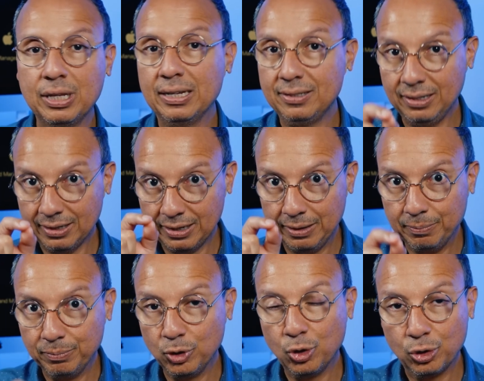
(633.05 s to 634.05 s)
so don't miss
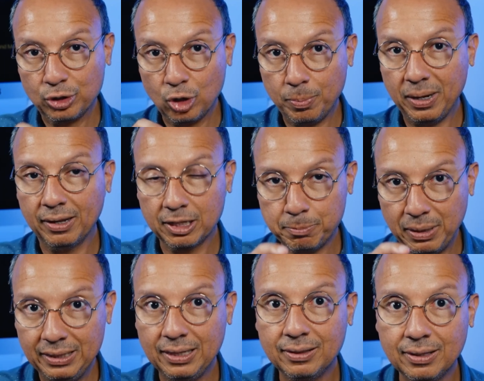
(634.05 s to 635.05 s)
it and stay tuned to
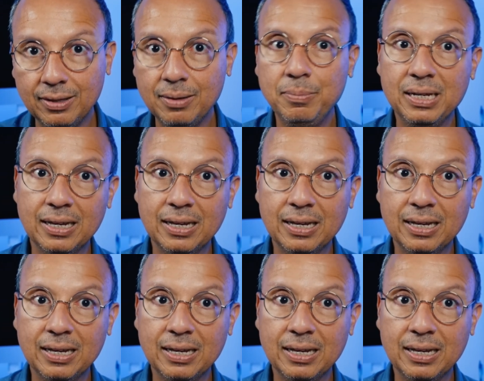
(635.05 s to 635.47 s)
my channel.